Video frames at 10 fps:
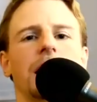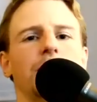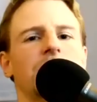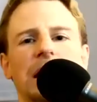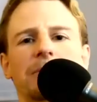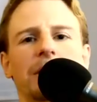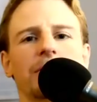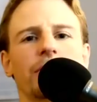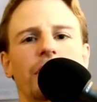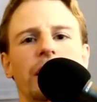I would steam them
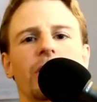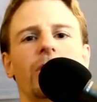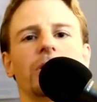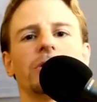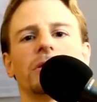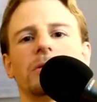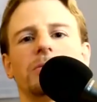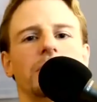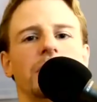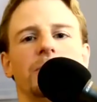for very long to
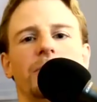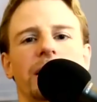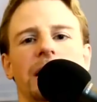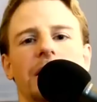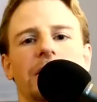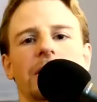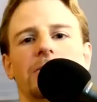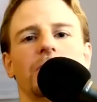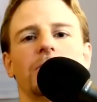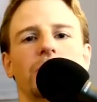you know break down that what